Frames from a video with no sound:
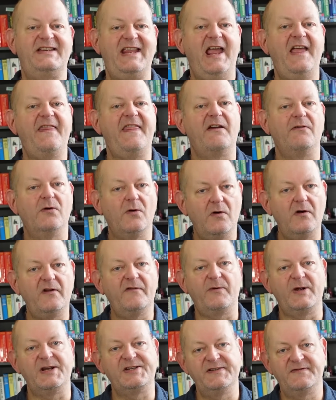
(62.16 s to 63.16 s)
get there, all
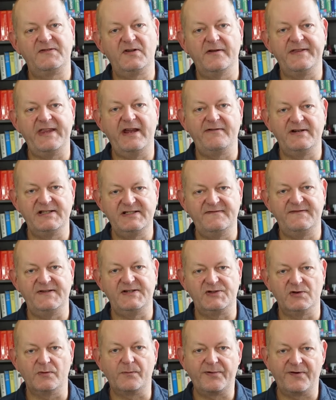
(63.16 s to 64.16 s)
of which have got their individual